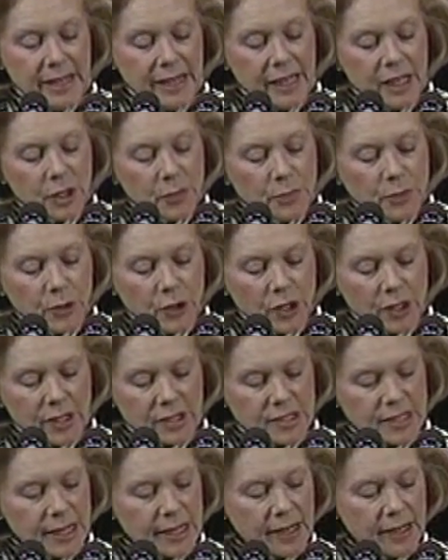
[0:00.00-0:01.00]
in a
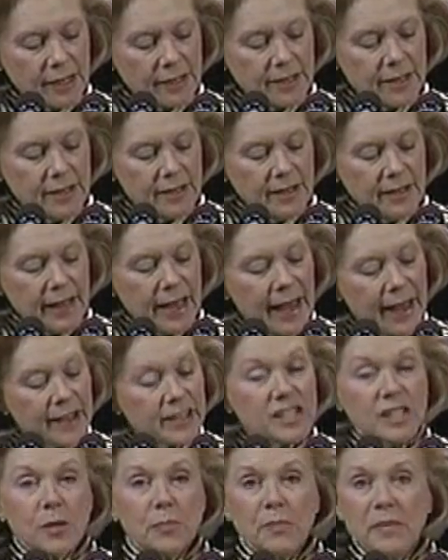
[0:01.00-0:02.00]
book titled
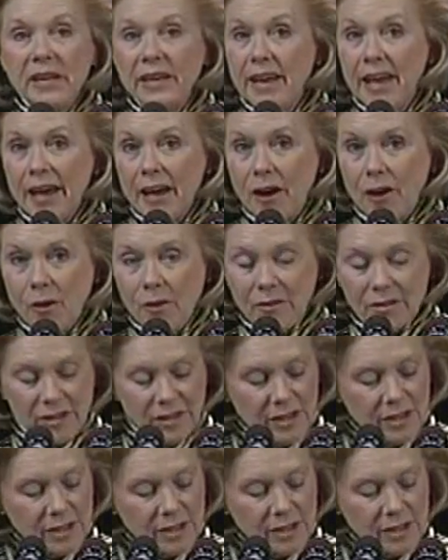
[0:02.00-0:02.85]
Ask Me Now,